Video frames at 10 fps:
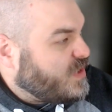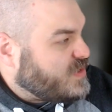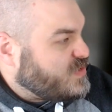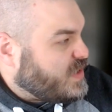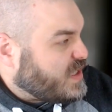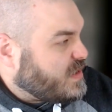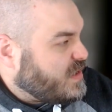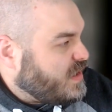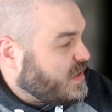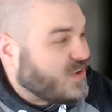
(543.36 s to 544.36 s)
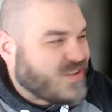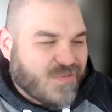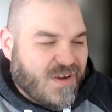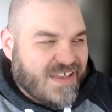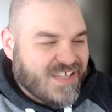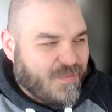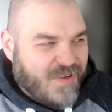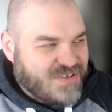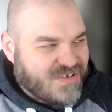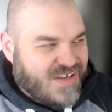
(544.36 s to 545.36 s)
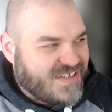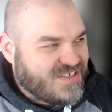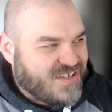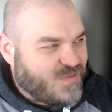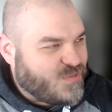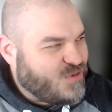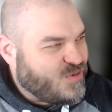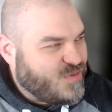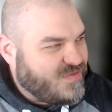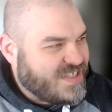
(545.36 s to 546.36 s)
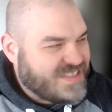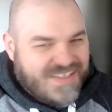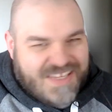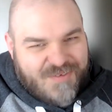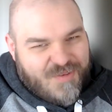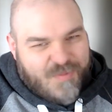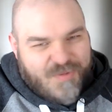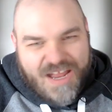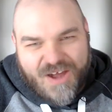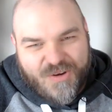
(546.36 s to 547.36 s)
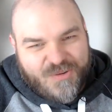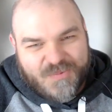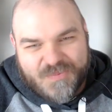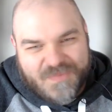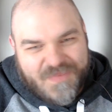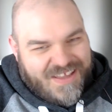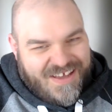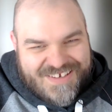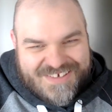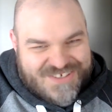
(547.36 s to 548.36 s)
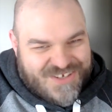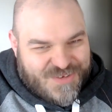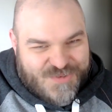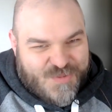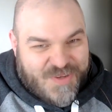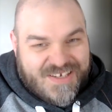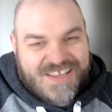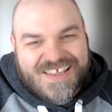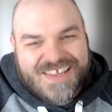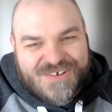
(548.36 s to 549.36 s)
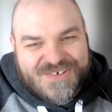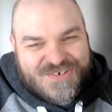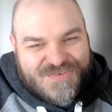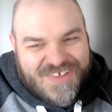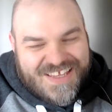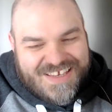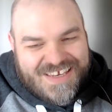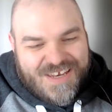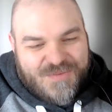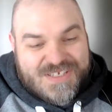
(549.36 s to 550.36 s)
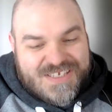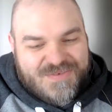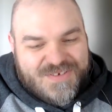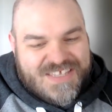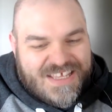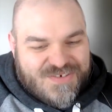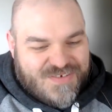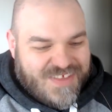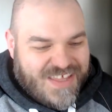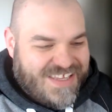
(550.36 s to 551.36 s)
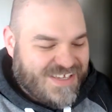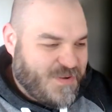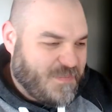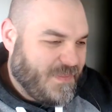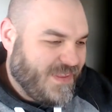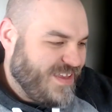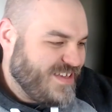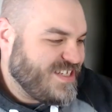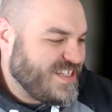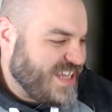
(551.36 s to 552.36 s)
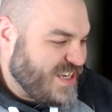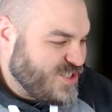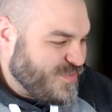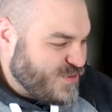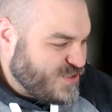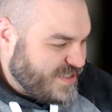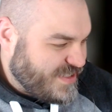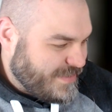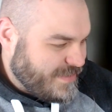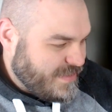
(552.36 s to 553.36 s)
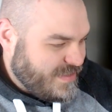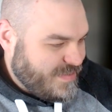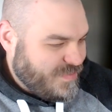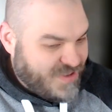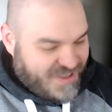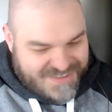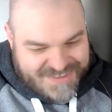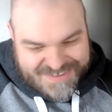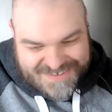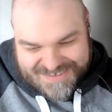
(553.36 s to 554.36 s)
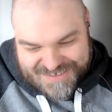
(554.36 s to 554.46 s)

doing. Oh, around that time I also got into John Woo movies. Can't remember how I got into John Woo, but it's sort of like and it was that sort of like teenage emotion plus